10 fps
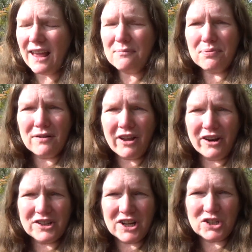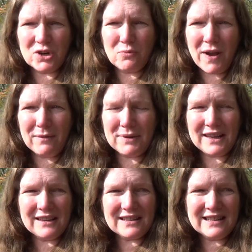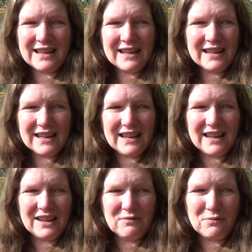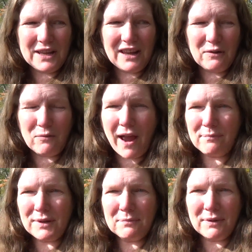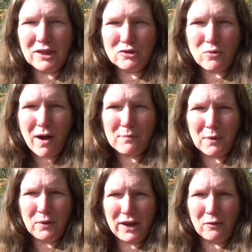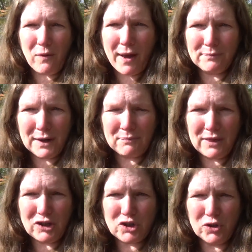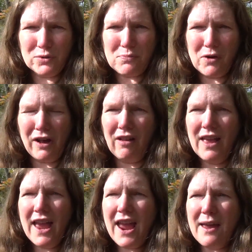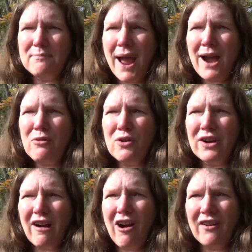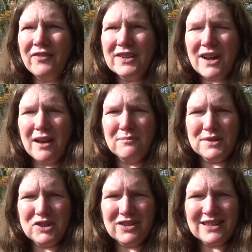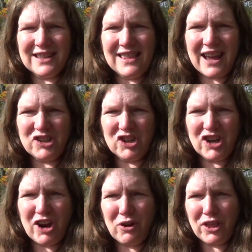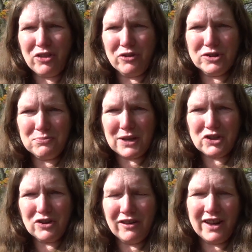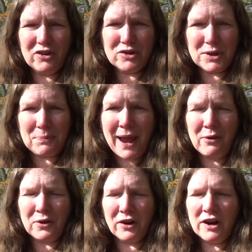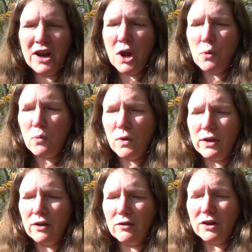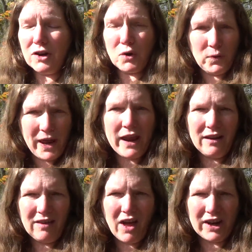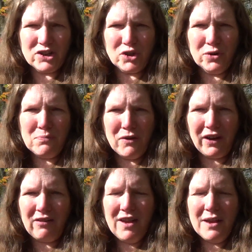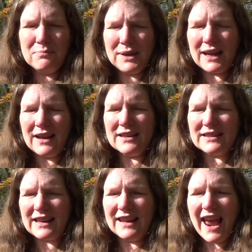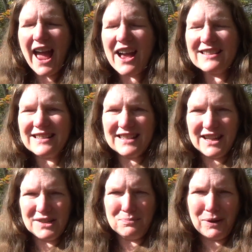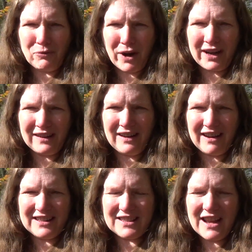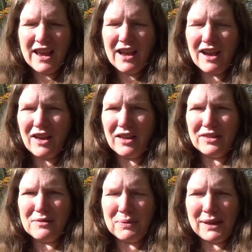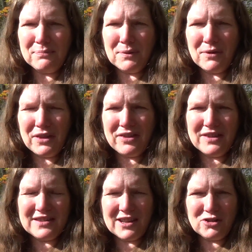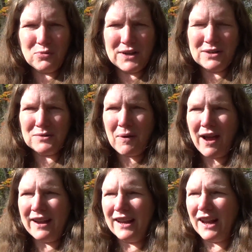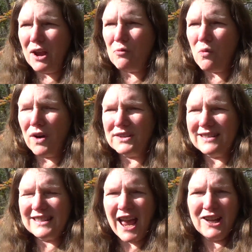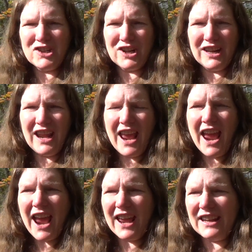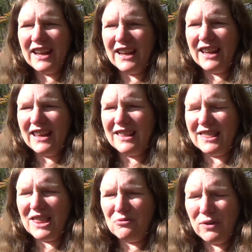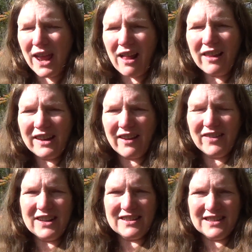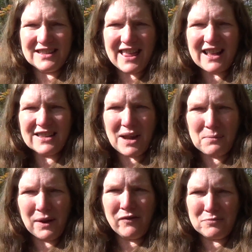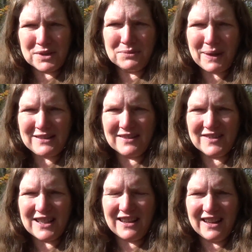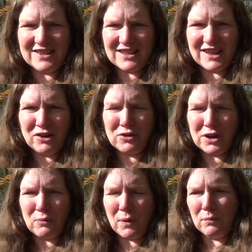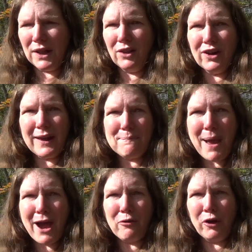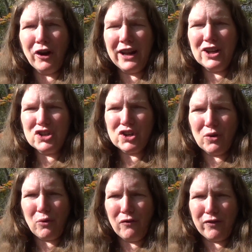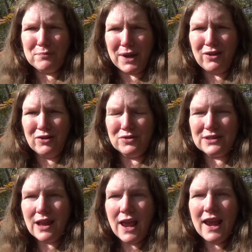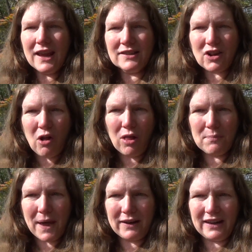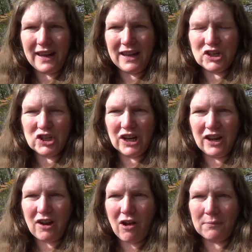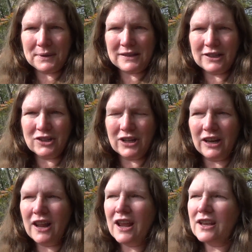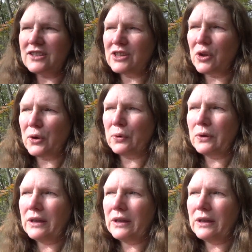pull our attention away, because we get wrapped up in the drama, we get wrapped up in the turmoil. And power, oftentimes, just in that generic third dimensional energy power, will create a lot of turmoil because it has a need to be recognized. The people, the situations behind it, it wants attention. And the reality of it is that's coming from a space of insecurity. When we look at power in general from codes, it's all about engaging in competition. So